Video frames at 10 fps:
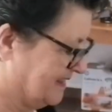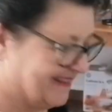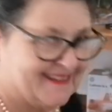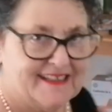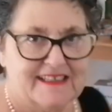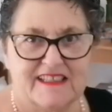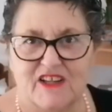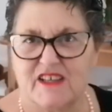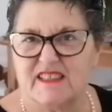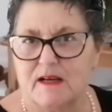A
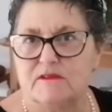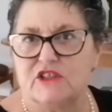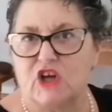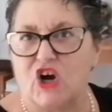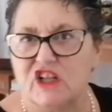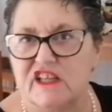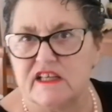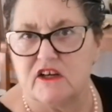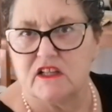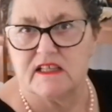lot of times the dog will
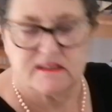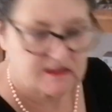eat all that